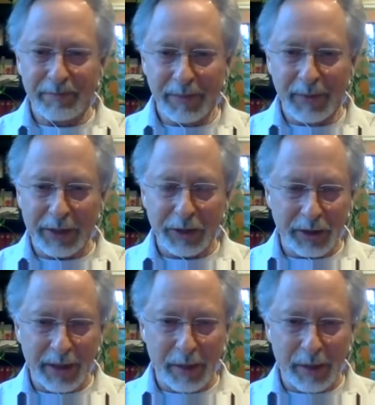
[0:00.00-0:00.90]

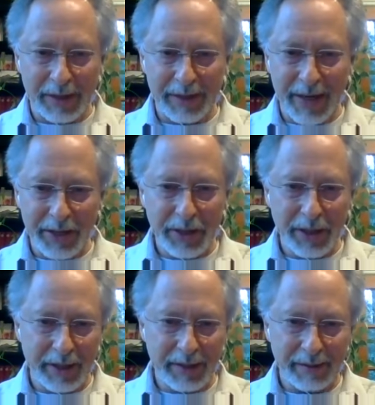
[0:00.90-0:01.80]
lecture on
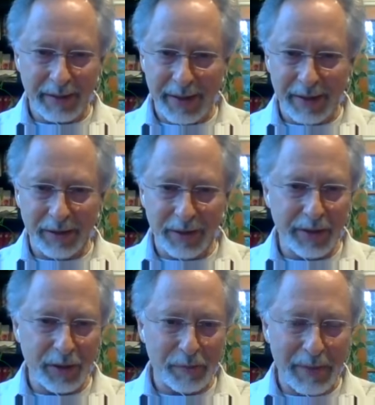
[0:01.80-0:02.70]
meditation and
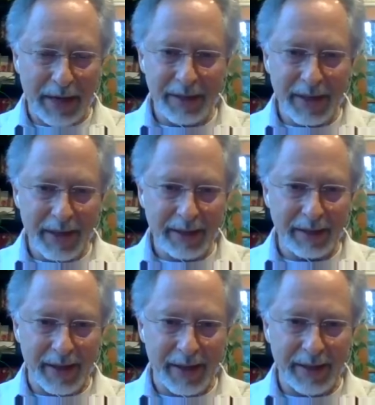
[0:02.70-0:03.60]
learned to meditate.
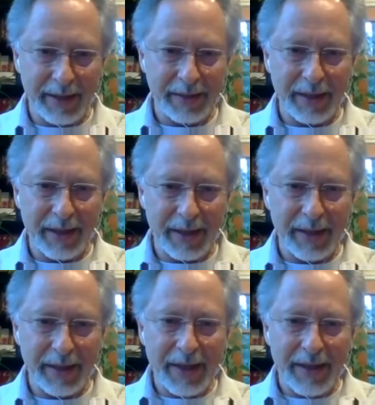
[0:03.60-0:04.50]
And
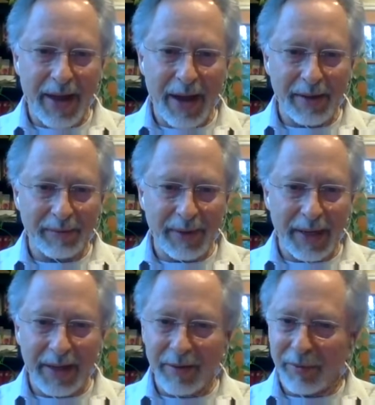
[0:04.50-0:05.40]

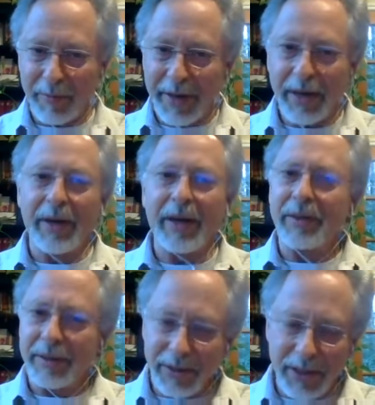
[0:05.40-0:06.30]
then from there, I
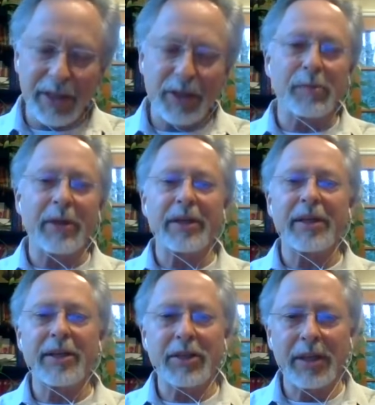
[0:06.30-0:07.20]
learned to teach
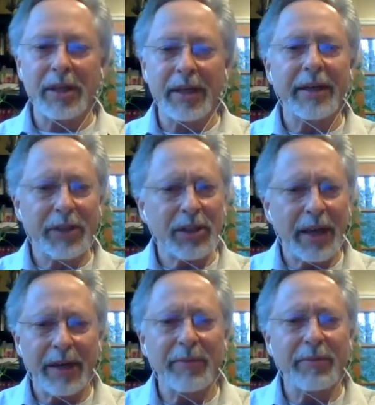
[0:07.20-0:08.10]
meditation. And I just
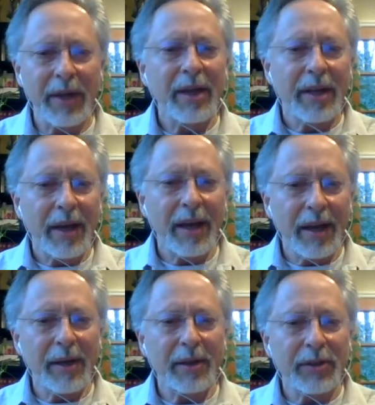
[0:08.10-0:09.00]
kind
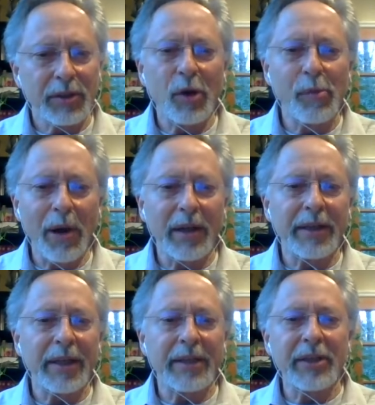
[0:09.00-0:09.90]
of
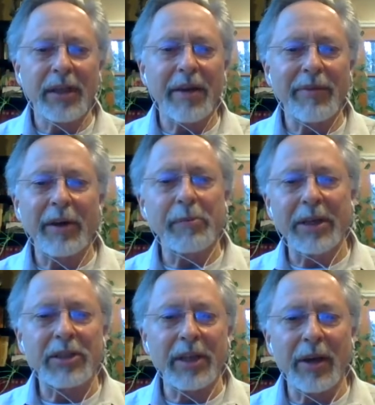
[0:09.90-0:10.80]
snowballed until I found
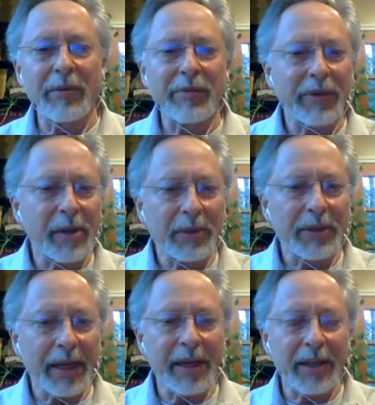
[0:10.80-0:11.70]
myself a couple
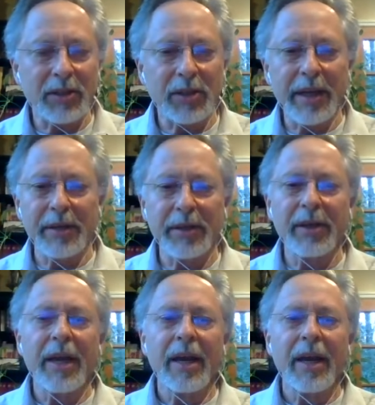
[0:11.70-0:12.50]
decades later